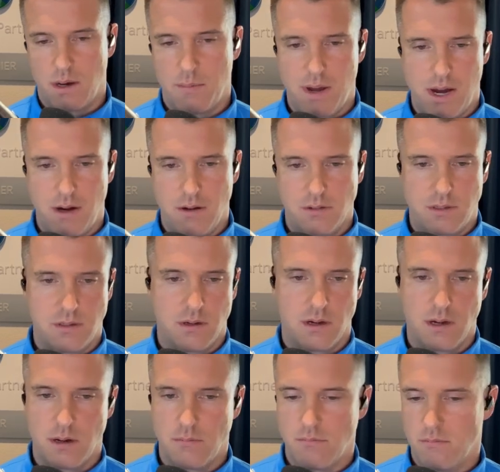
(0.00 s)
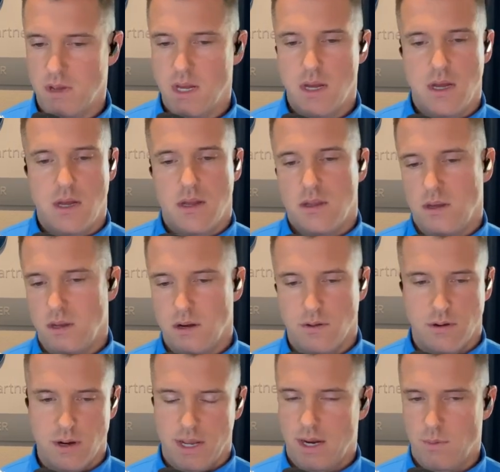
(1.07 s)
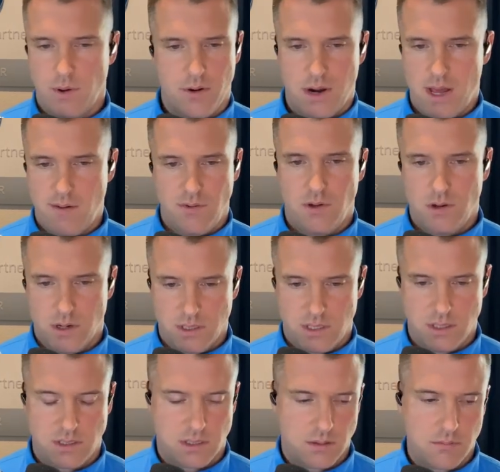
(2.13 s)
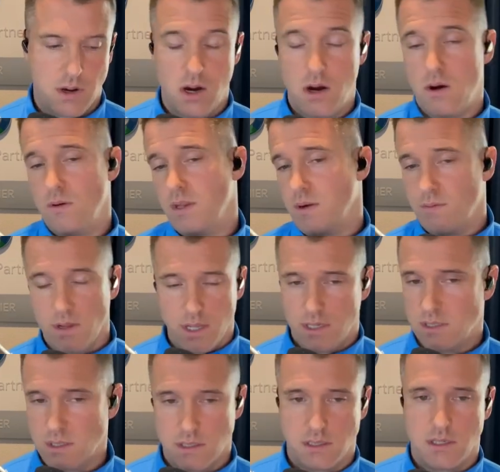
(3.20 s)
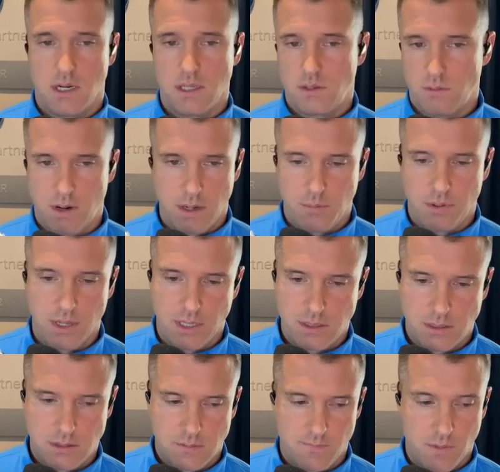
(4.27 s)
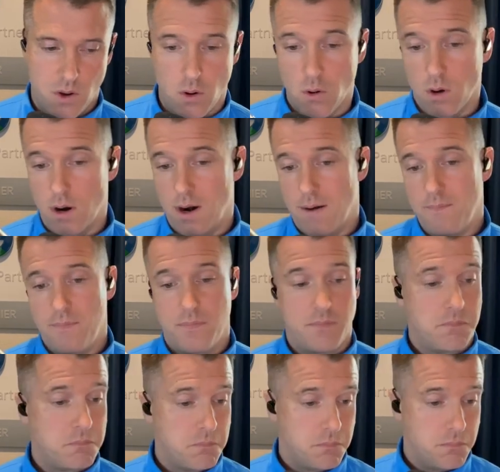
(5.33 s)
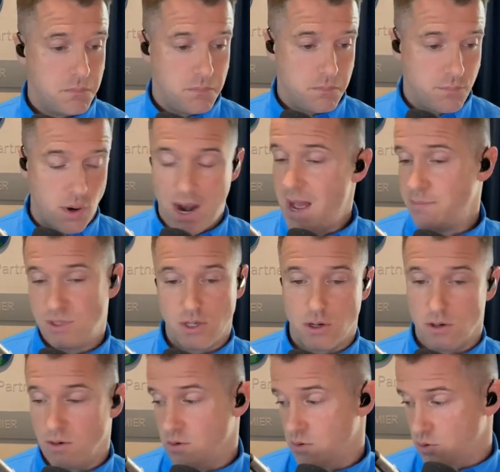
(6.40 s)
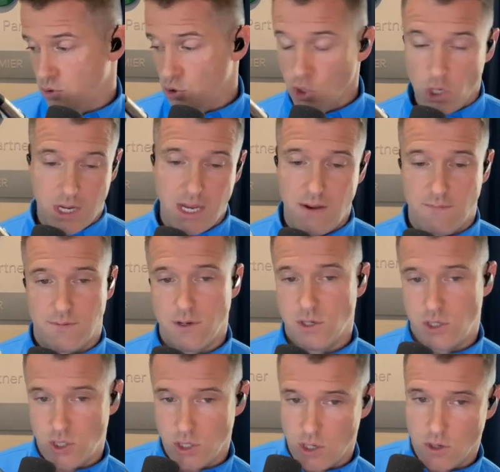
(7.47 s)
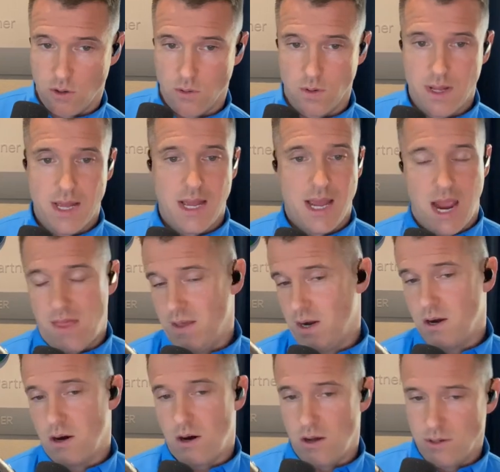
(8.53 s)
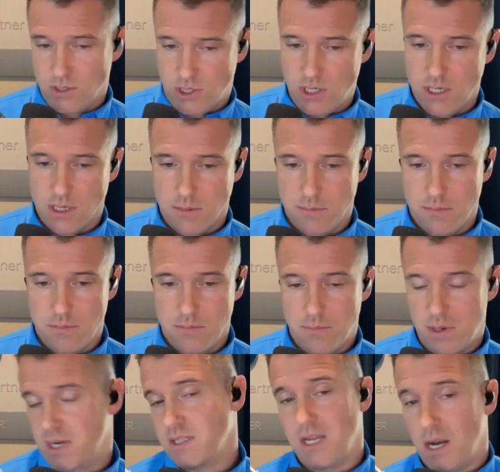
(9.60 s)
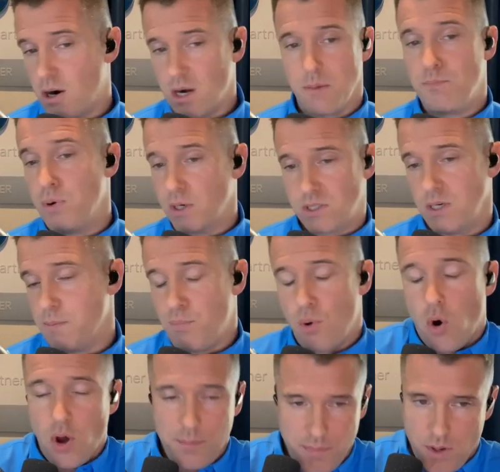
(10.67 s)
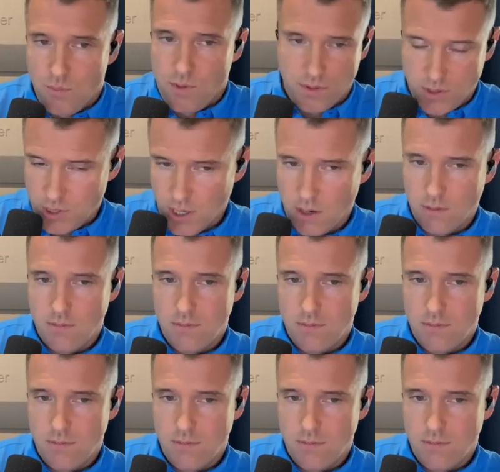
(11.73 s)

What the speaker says: out? And they're like, we don't have you in our system. Oh, and they realize this is not the right place. Or perhaps they're looking for Joe and they called Jim because they'd already booked an appointment with Joe.